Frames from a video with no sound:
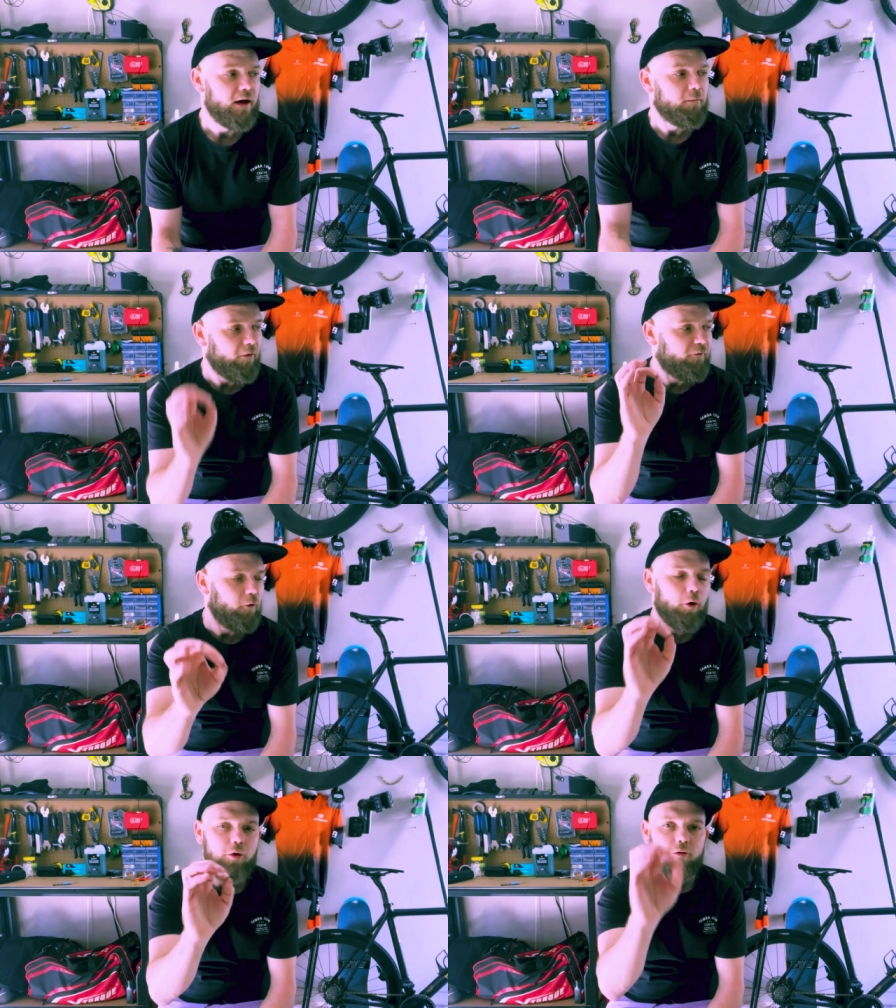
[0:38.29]

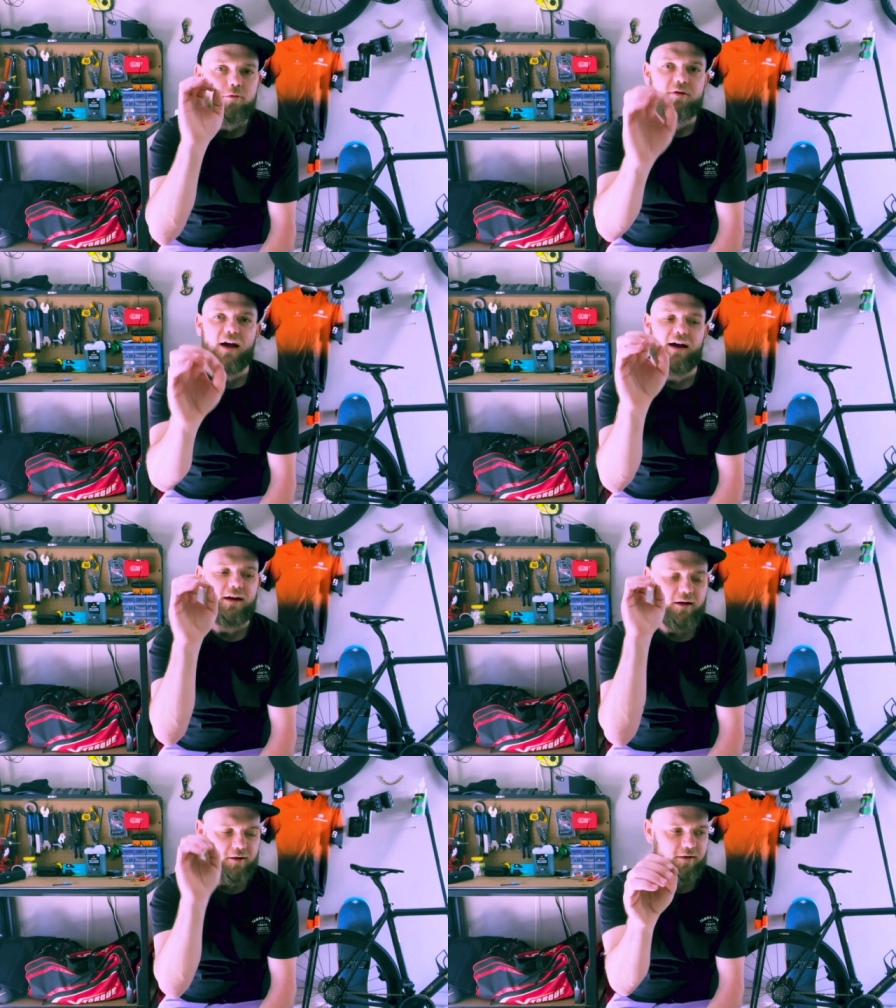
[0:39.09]
Before you say
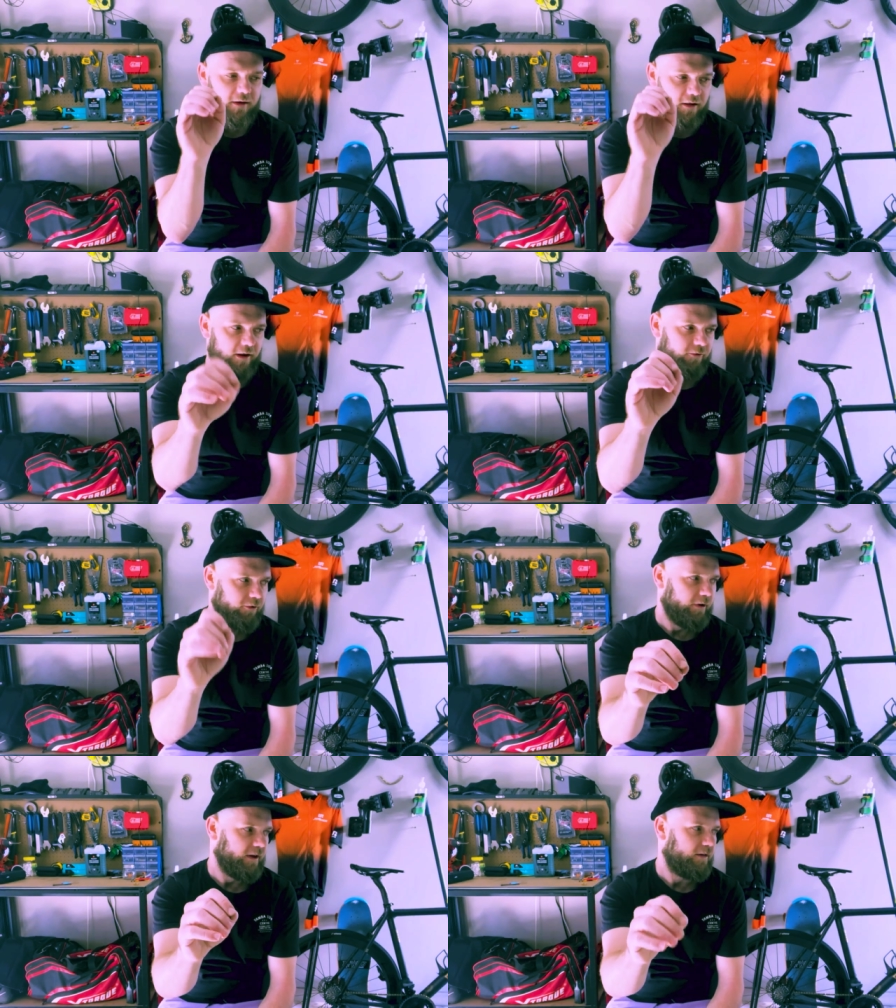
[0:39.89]
it's the
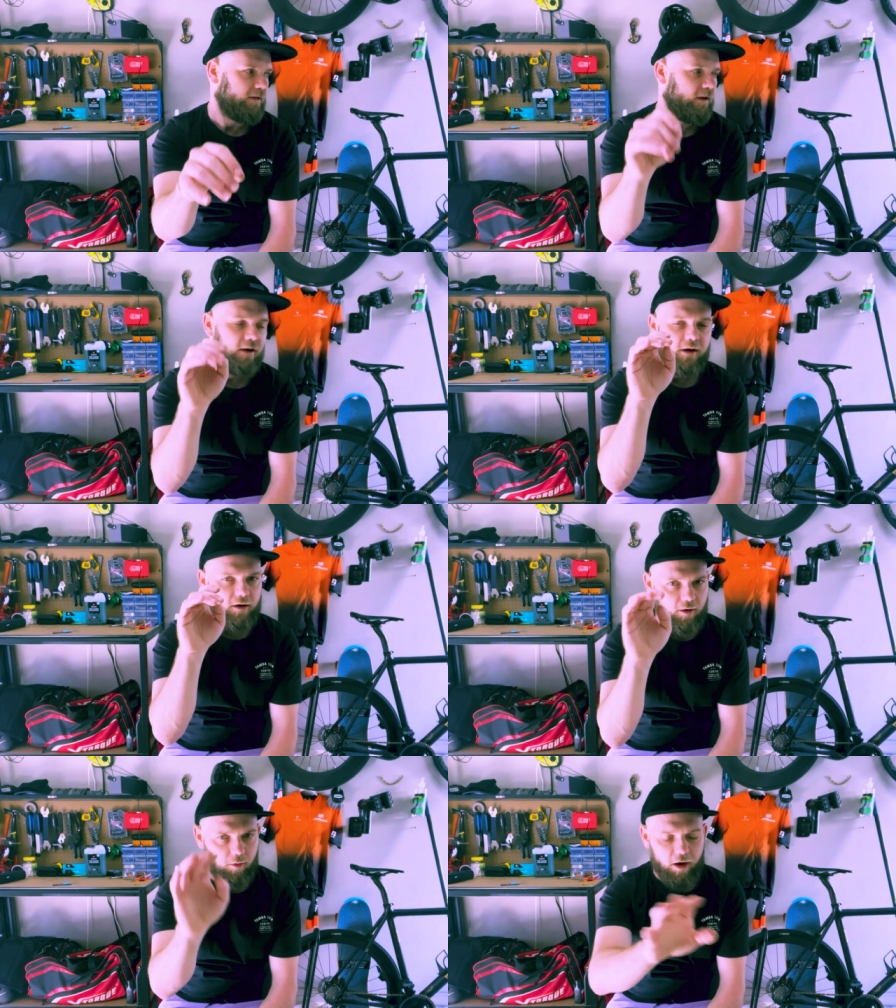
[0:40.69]
electronics,
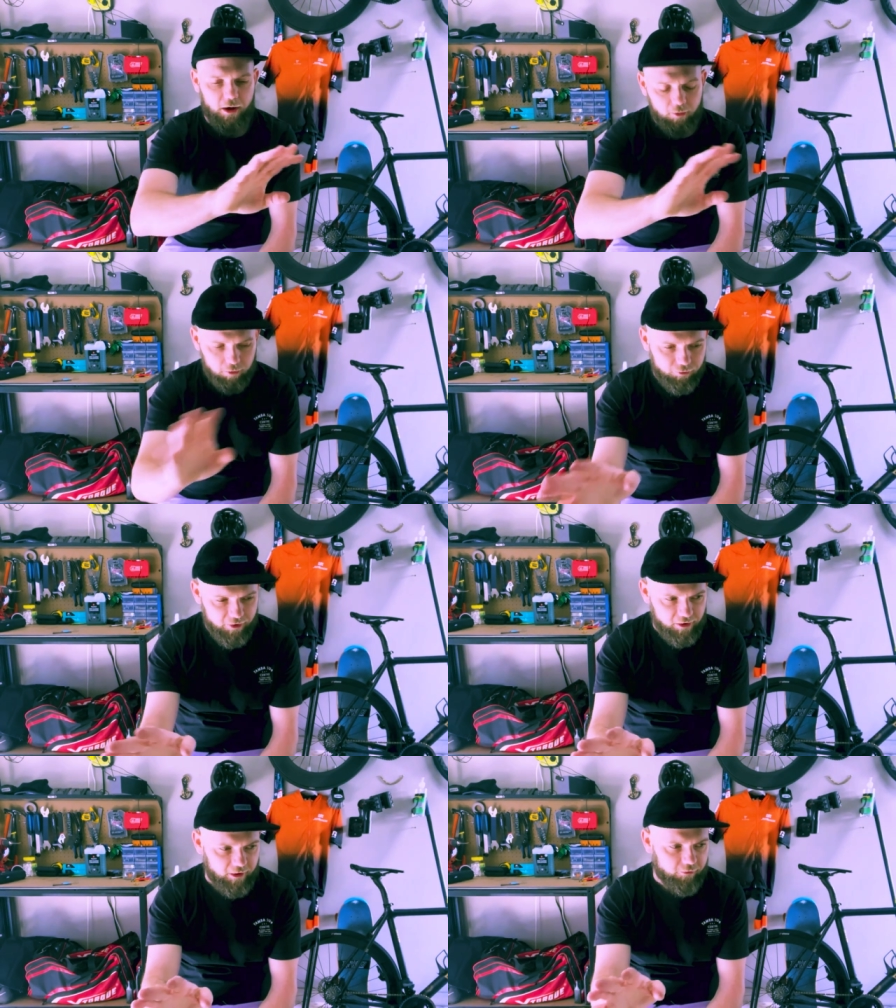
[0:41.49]
I wired all the
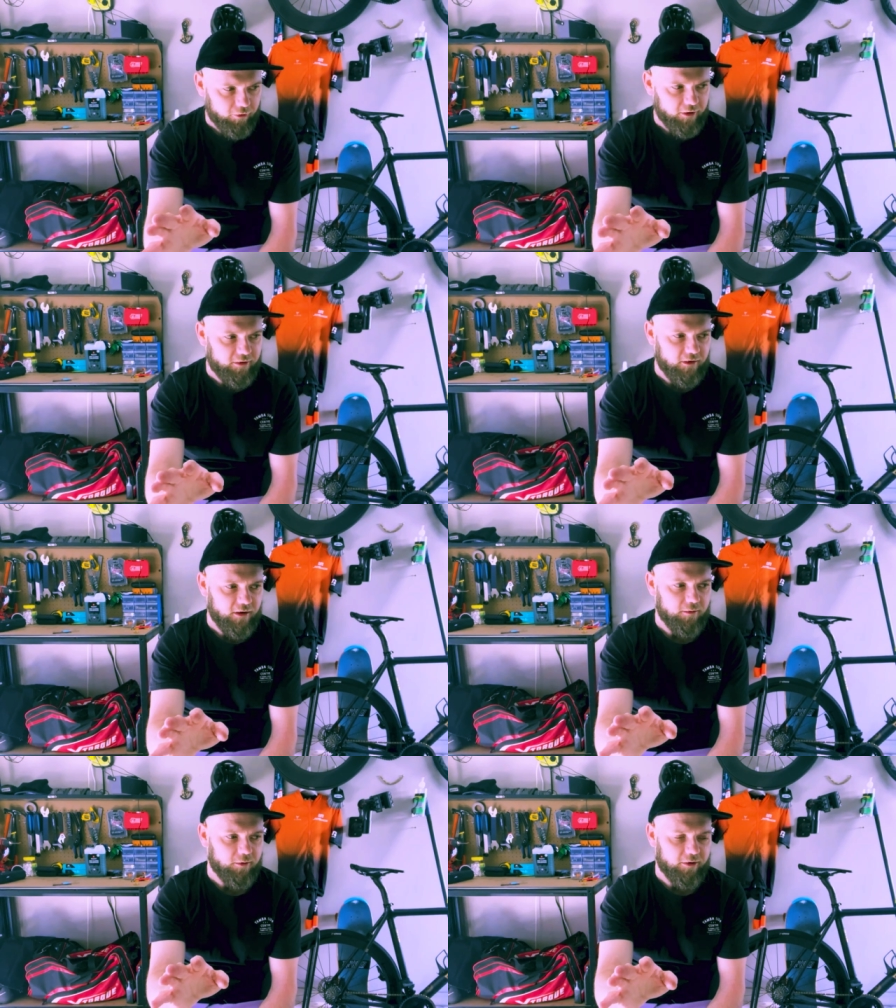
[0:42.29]
electronics in
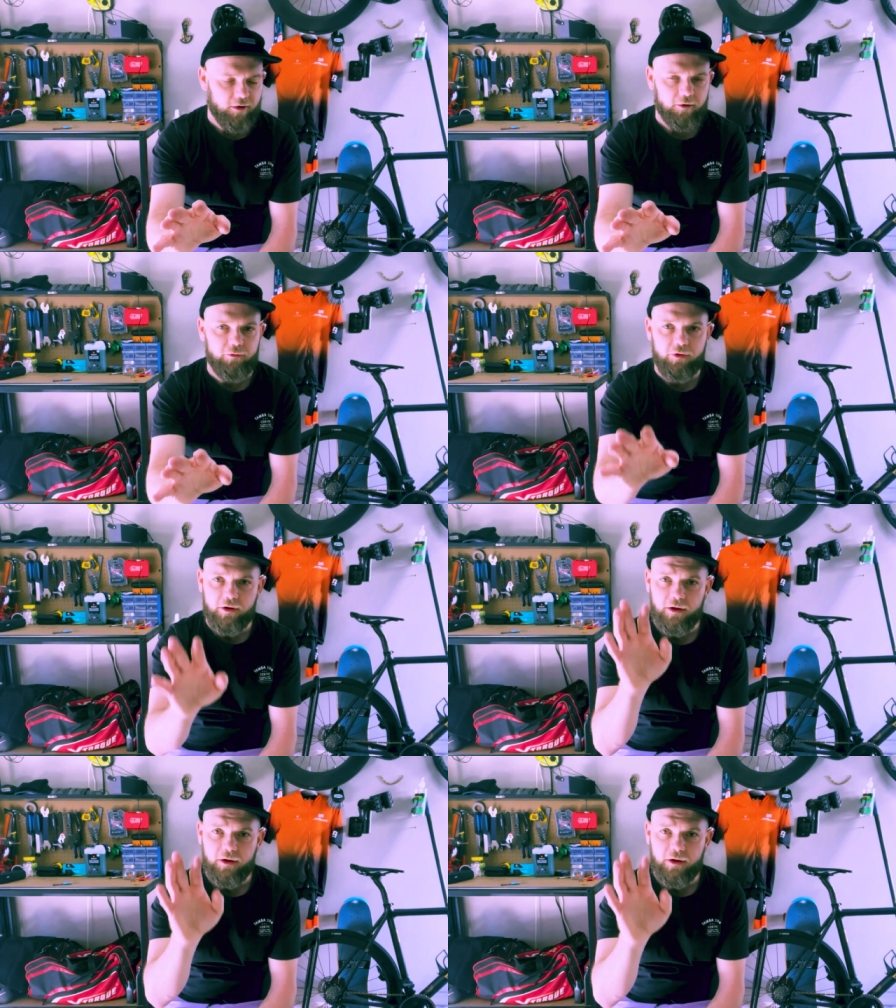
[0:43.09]
here myself.